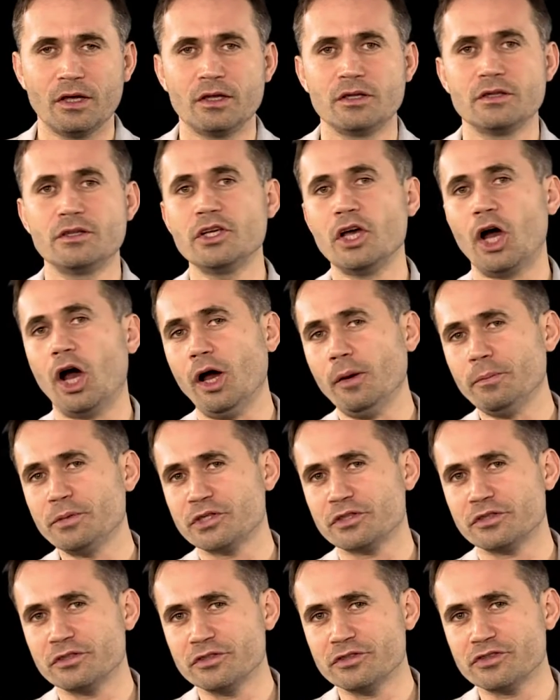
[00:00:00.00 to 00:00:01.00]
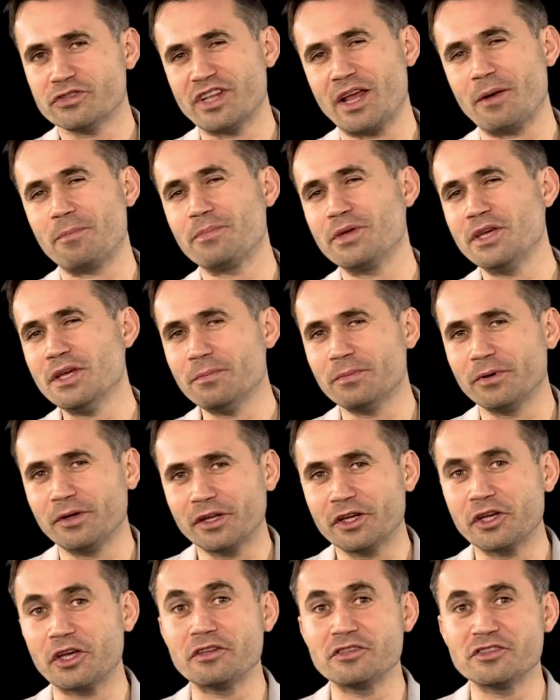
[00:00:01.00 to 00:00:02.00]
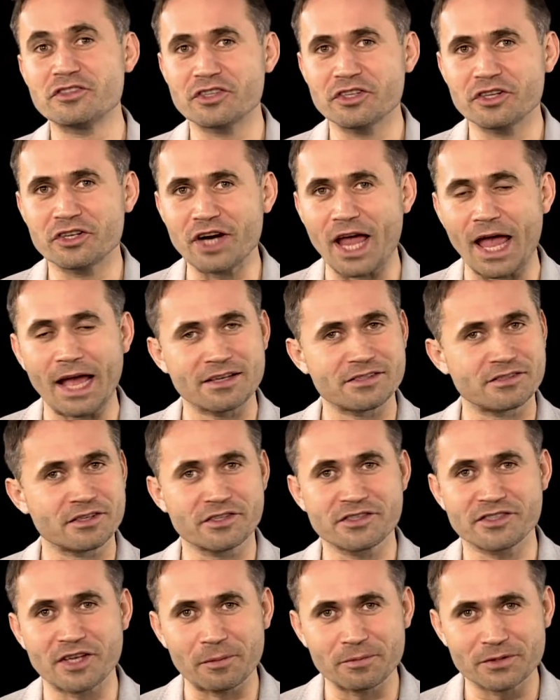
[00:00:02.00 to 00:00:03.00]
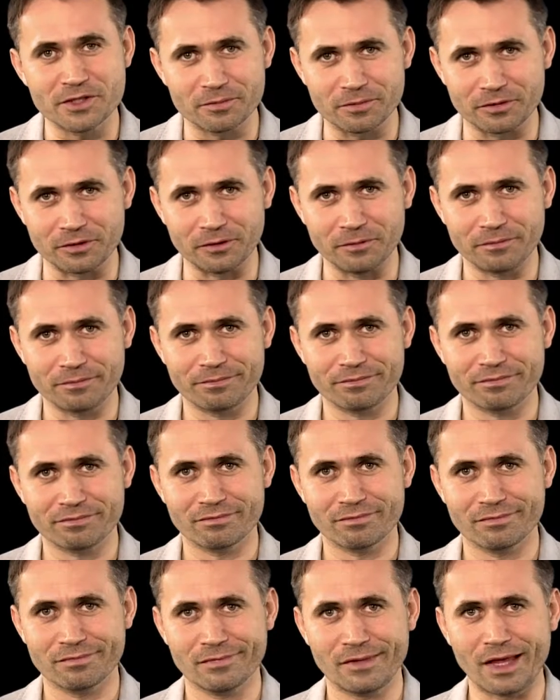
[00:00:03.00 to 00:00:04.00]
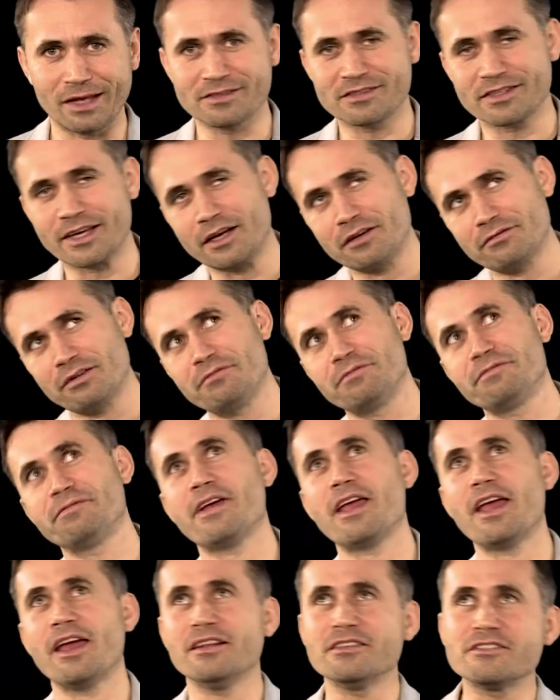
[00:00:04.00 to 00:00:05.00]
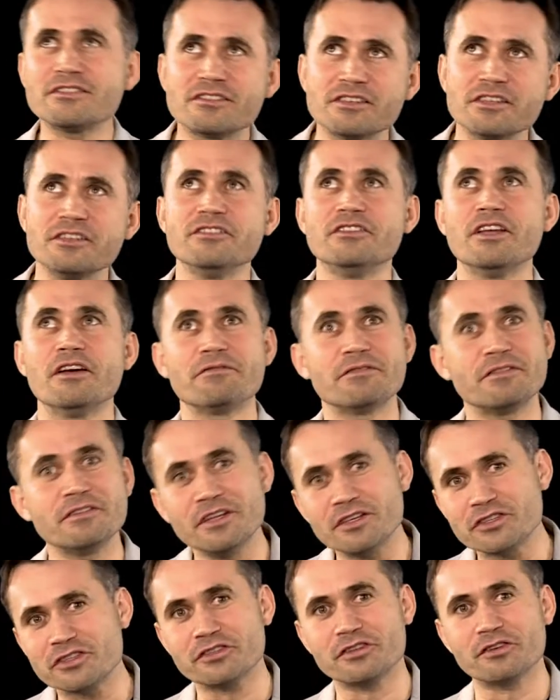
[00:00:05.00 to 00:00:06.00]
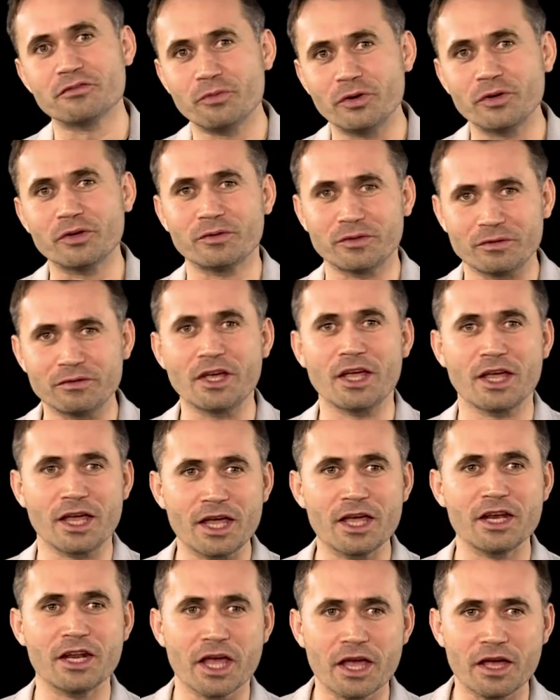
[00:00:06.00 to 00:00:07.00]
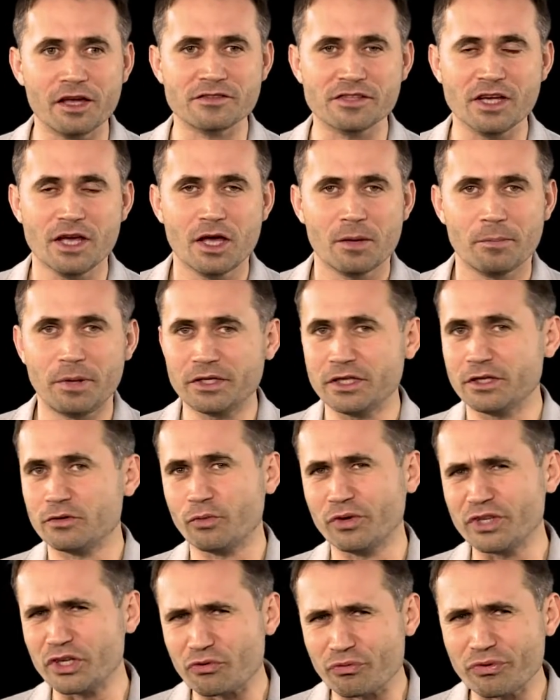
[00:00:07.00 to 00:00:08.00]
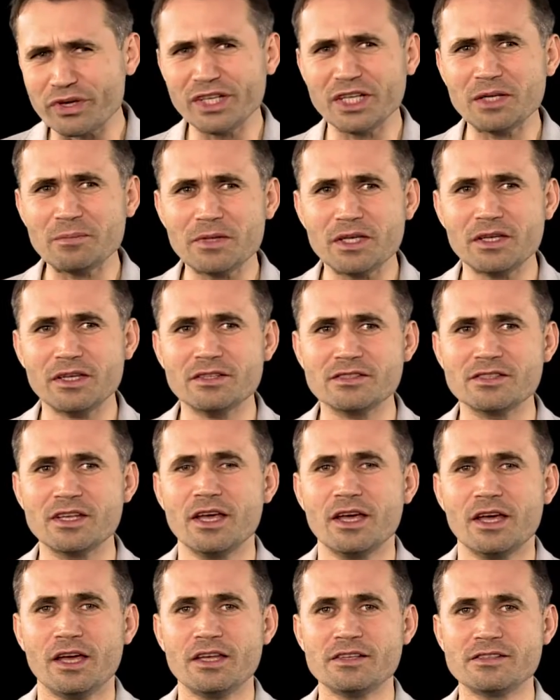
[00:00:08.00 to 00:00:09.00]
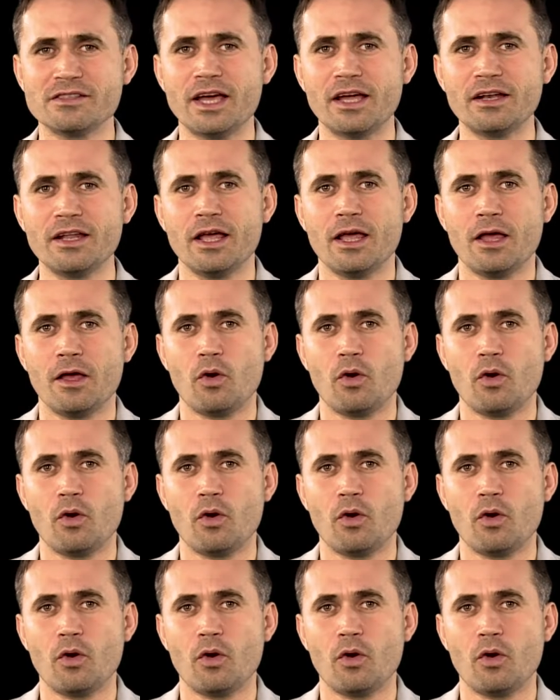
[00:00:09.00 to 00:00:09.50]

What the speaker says: the options that people consider as acceptable. That's kind of a fancy definition of what it is, but what it really means is that